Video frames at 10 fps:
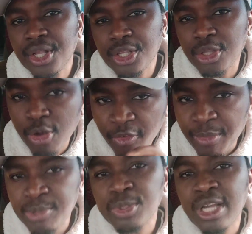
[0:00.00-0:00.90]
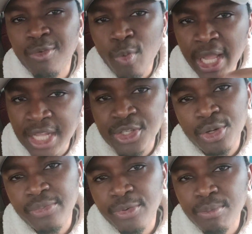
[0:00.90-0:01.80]
the government must have wired your
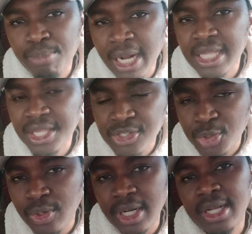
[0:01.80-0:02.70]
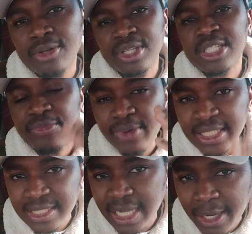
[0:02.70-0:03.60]
refund back into your account. It's
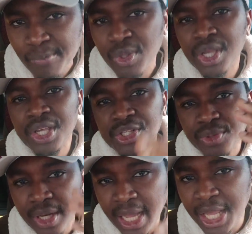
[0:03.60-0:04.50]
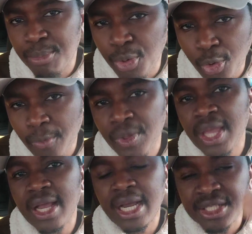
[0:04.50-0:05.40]
faster, it's reliable,
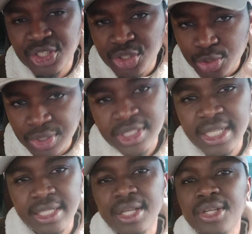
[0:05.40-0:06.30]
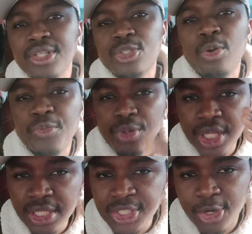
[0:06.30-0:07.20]
and it's trusted. So if you
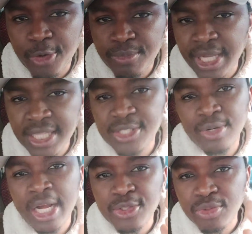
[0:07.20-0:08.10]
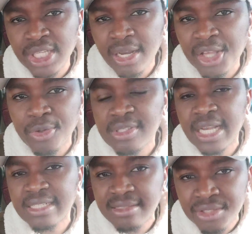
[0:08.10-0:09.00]
need this update on how to declare your
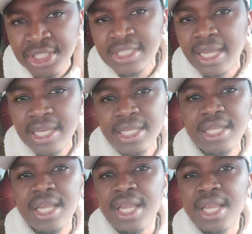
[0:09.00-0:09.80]
tax digitally,